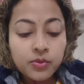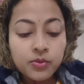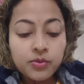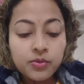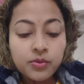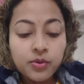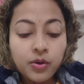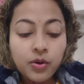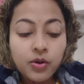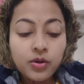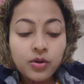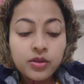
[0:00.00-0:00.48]

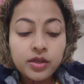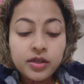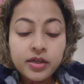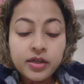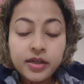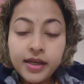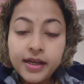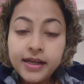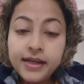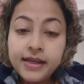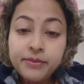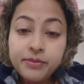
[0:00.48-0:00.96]
Now,
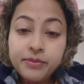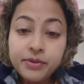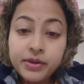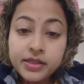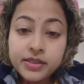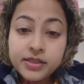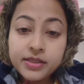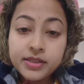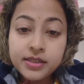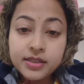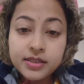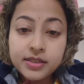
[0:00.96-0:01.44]
on the
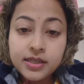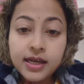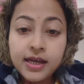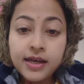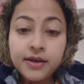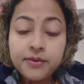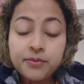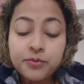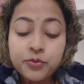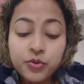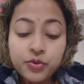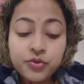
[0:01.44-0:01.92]
daily
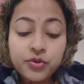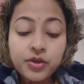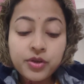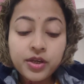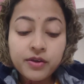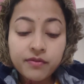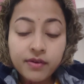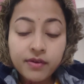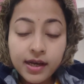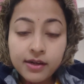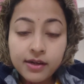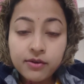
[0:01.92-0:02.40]
basis, I
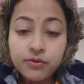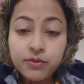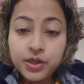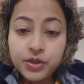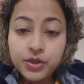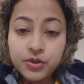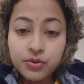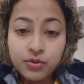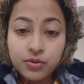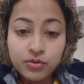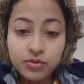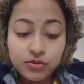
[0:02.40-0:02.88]
am going to
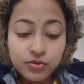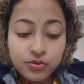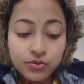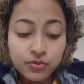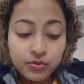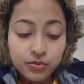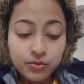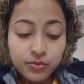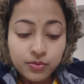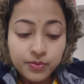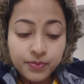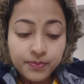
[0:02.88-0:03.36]

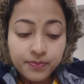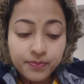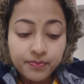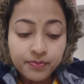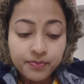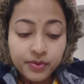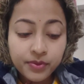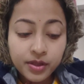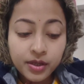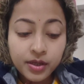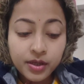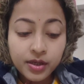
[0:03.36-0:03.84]
evaluate
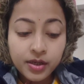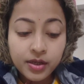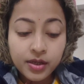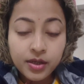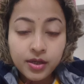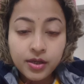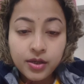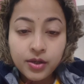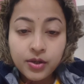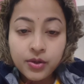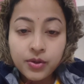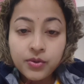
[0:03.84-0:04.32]
also.
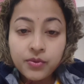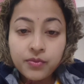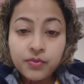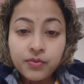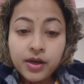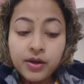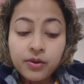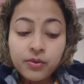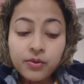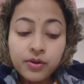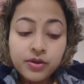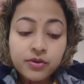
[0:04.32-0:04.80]

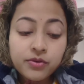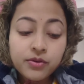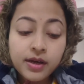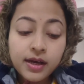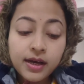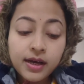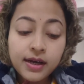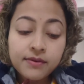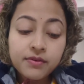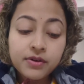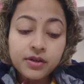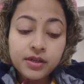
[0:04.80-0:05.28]
We
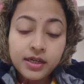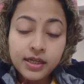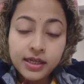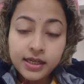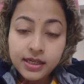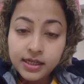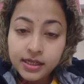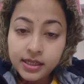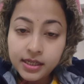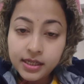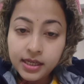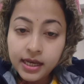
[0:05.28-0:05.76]
are going to
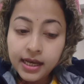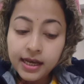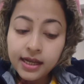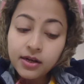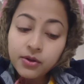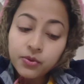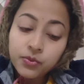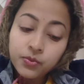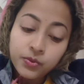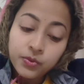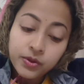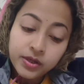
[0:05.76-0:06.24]
have a
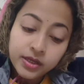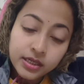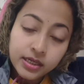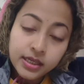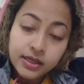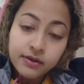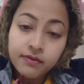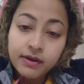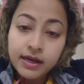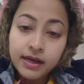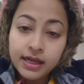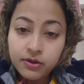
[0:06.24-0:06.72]
daily and
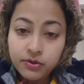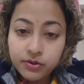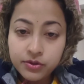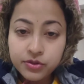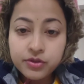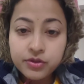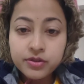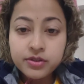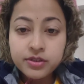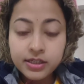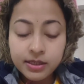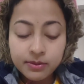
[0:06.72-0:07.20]
a
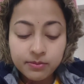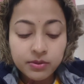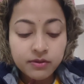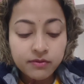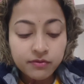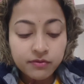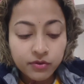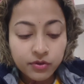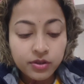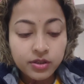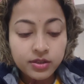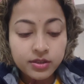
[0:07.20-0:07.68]
weekly
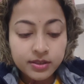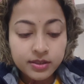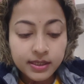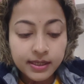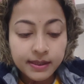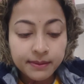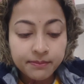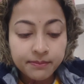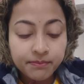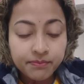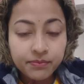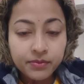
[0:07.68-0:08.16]
evaluation table
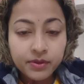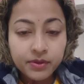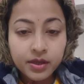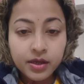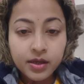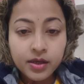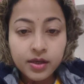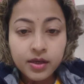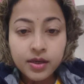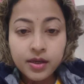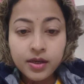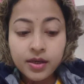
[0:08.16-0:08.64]
for the same.